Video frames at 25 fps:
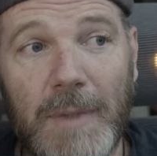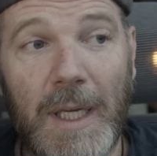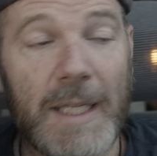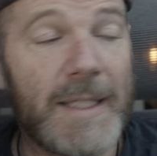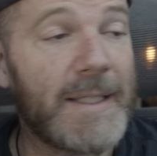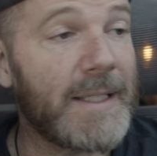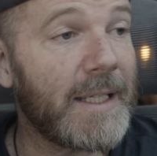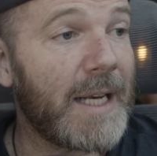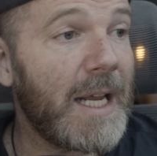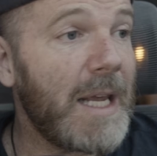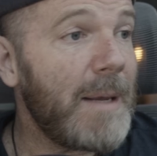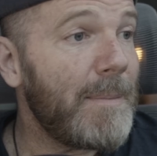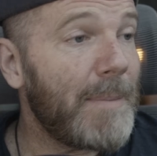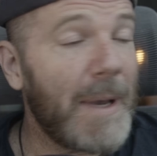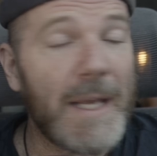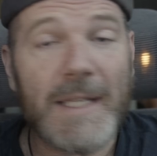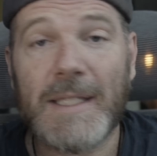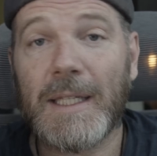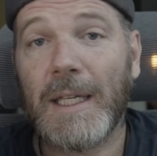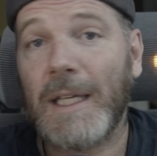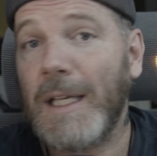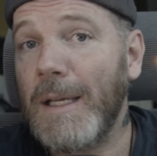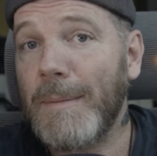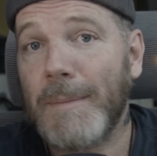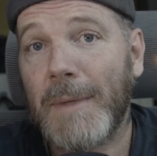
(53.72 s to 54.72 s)
And today,
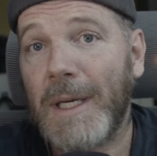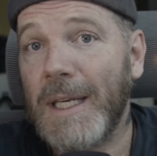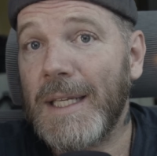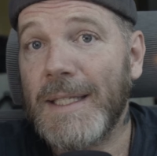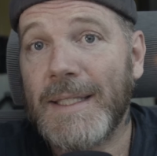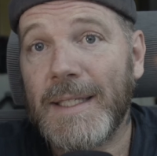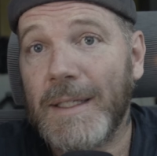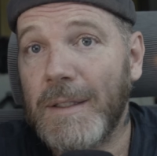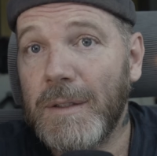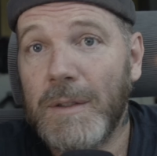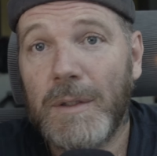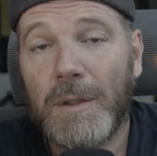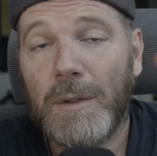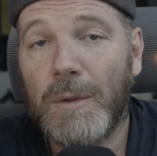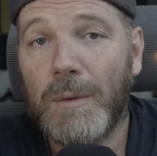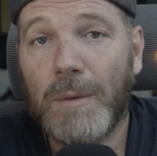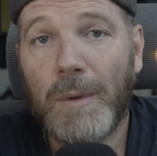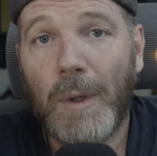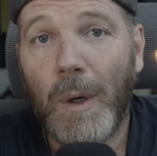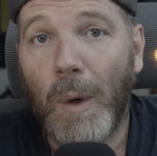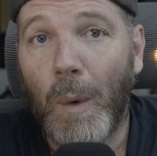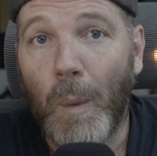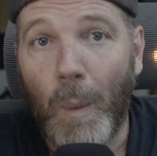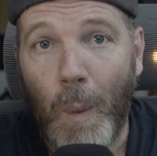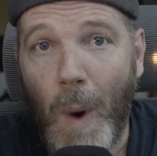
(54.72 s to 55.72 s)
basically, I'm gonna tell you
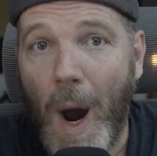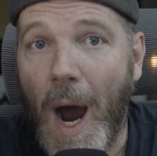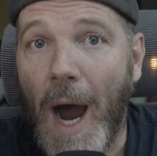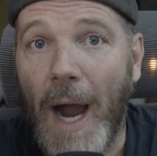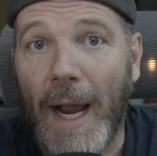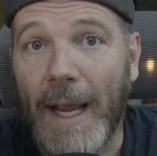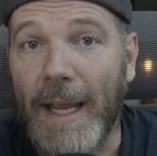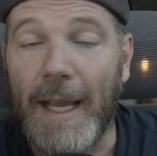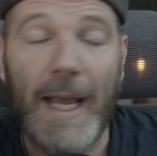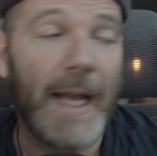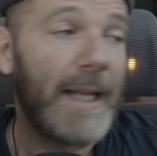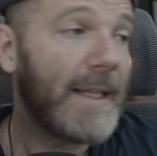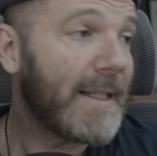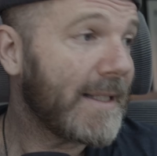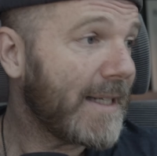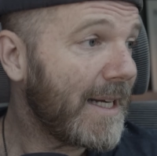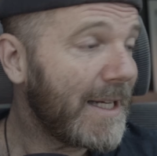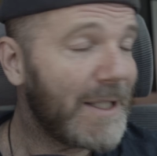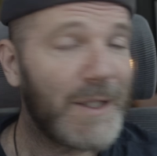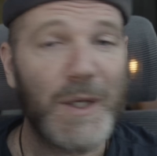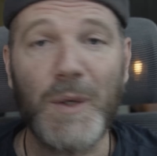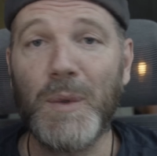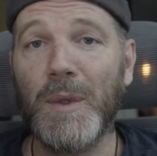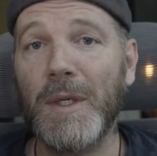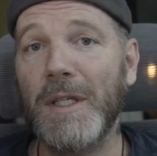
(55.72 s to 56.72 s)
why. And stay
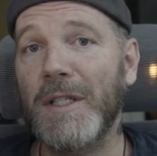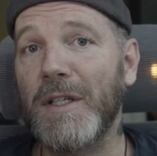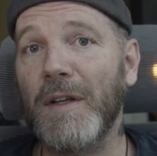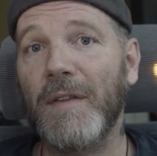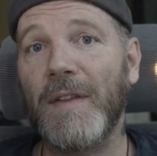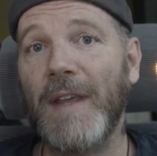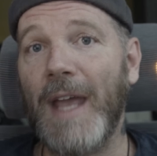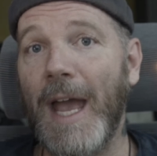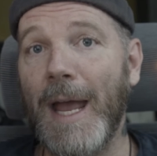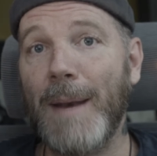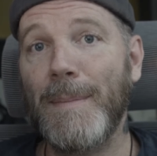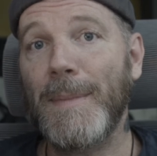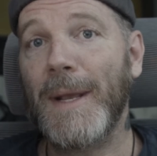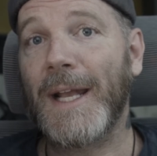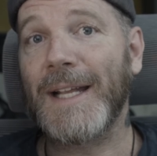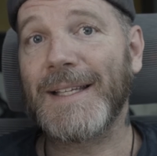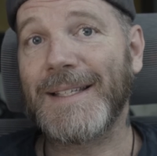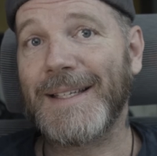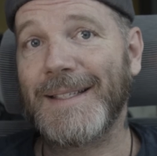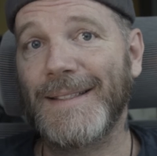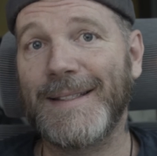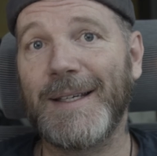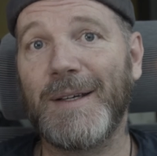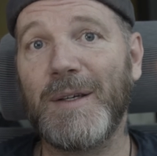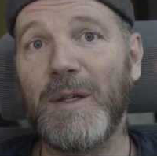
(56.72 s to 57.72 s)
tuned until the end, because
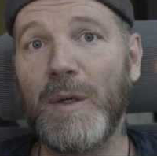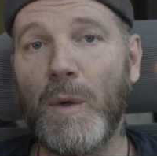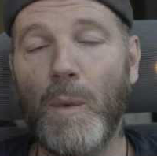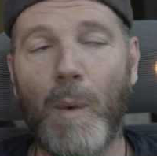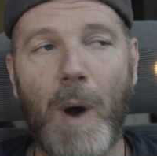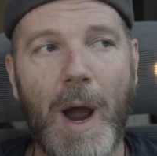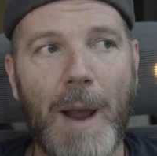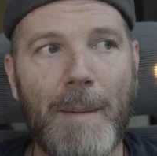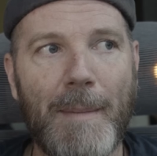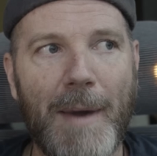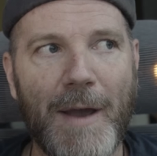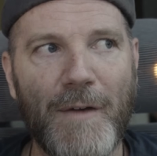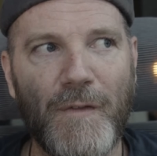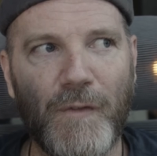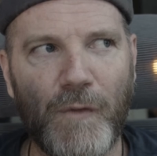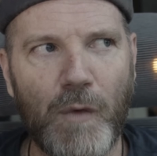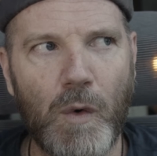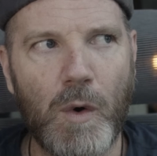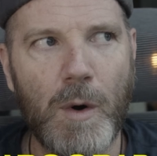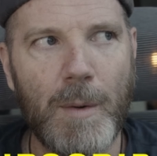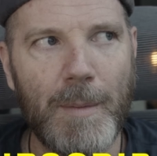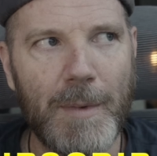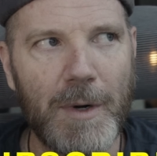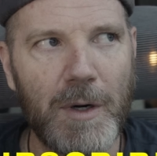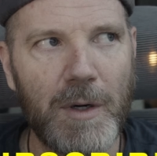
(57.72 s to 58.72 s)
I'll tell you why my
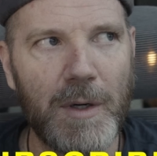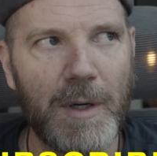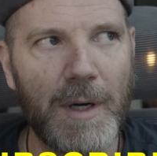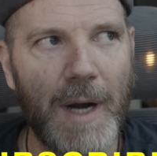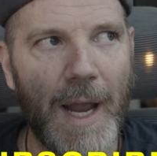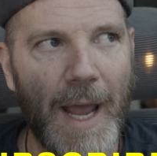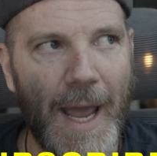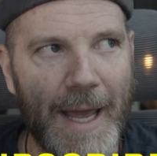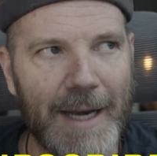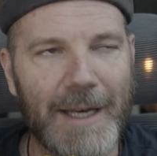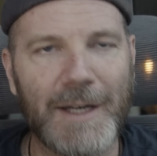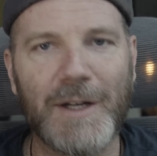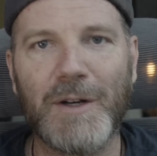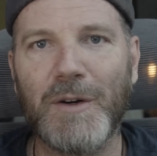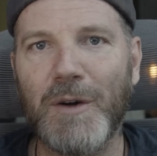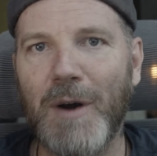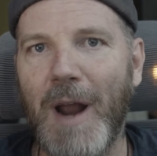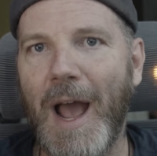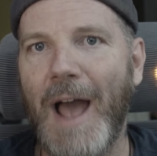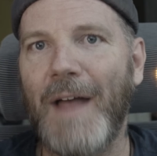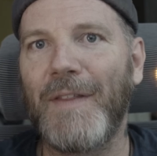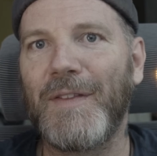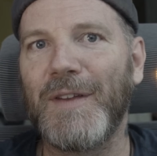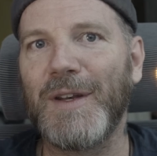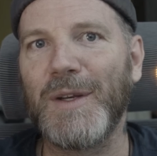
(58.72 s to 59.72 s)
former editor
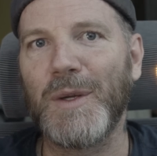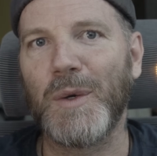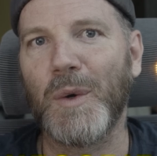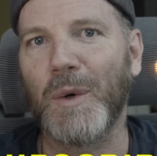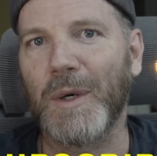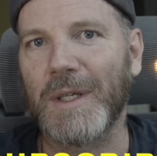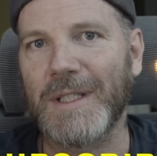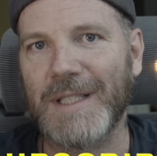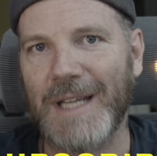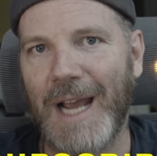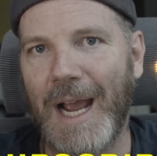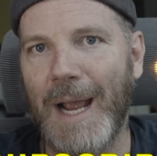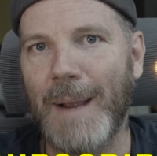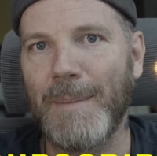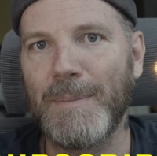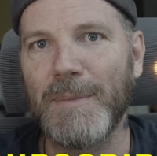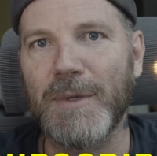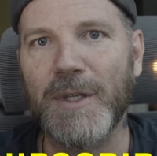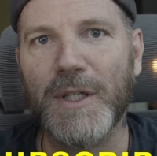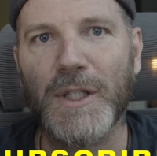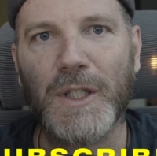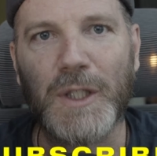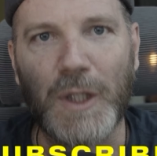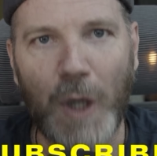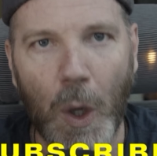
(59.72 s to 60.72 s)
at the New York
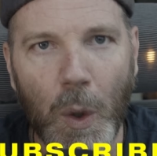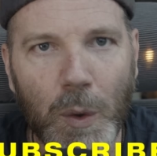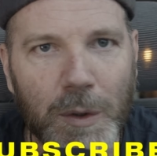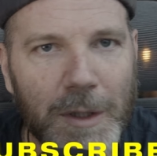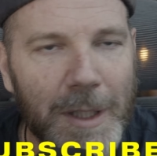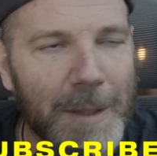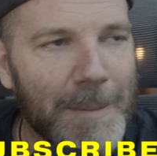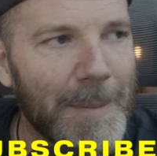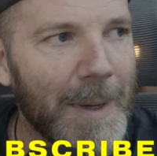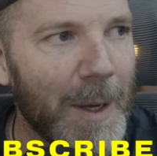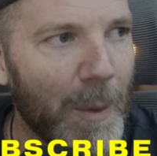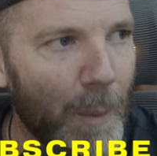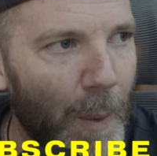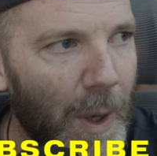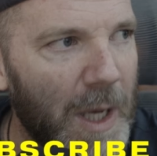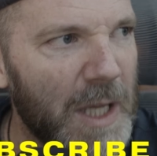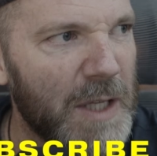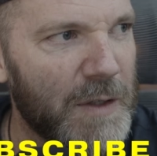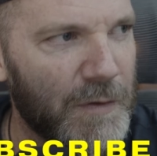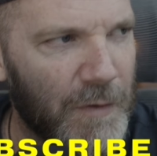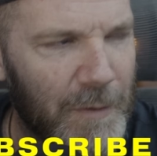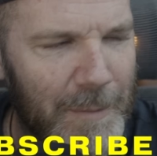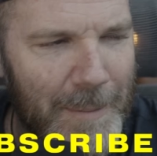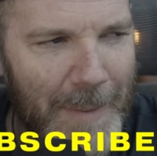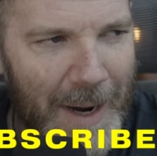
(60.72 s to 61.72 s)
Times scolded me
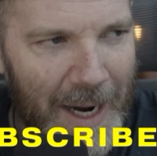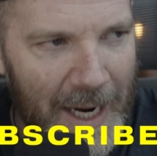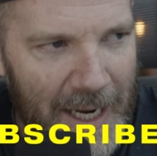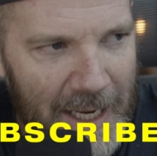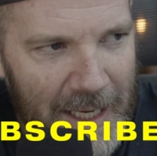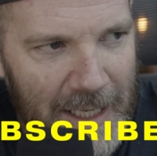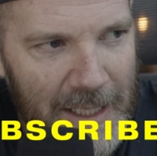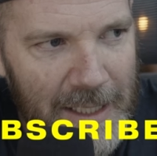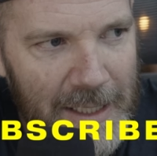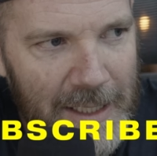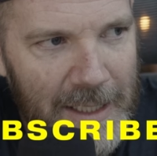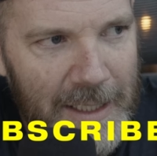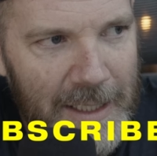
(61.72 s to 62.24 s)
once for my